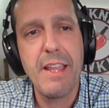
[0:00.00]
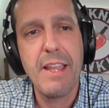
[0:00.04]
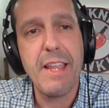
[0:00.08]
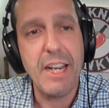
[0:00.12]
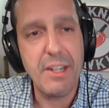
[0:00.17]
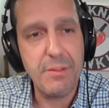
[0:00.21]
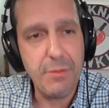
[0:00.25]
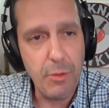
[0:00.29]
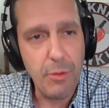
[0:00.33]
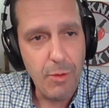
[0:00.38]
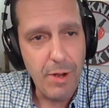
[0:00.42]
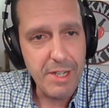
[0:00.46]

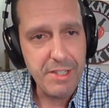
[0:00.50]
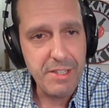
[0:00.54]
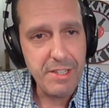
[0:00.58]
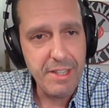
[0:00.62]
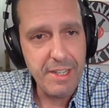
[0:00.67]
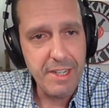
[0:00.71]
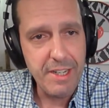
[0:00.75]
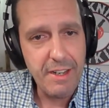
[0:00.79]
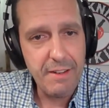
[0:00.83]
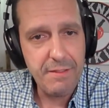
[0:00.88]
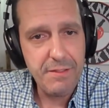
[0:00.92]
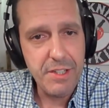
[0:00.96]
Thanks for watching
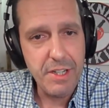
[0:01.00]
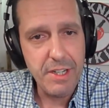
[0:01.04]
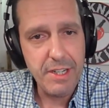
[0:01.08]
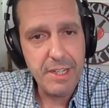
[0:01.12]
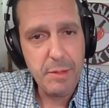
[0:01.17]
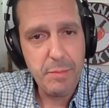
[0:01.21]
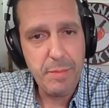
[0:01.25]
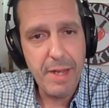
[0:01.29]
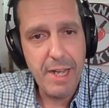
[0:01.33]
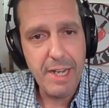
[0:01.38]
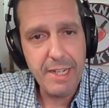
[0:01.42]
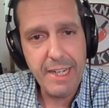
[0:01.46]
the Knife
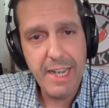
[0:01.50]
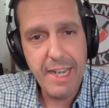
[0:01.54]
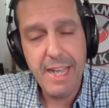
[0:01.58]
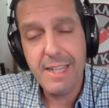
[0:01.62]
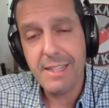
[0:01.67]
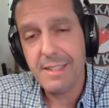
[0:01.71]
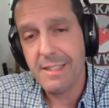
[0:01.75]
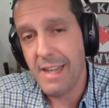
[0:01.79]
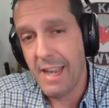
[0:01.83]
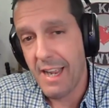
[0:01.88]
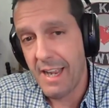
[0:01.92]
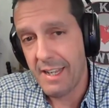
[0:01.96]
Junkie
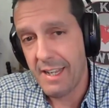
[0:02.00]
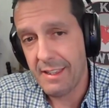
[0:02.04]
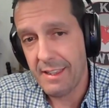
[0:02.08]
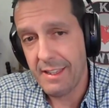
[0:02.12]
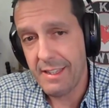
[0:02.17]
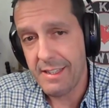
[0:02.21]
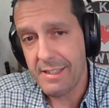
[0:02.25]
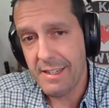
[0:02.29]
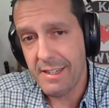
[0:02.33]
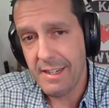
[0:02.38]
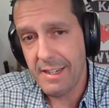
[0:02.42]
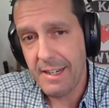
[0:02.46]
podcast and
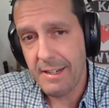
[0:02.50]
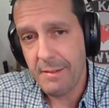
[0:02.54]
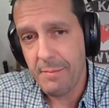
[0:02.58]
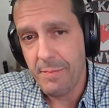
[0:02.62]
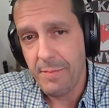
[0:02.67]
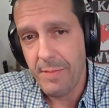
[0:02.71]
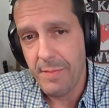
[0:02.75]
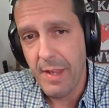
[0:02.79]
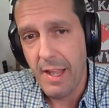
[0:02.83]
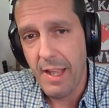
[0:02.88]
listening.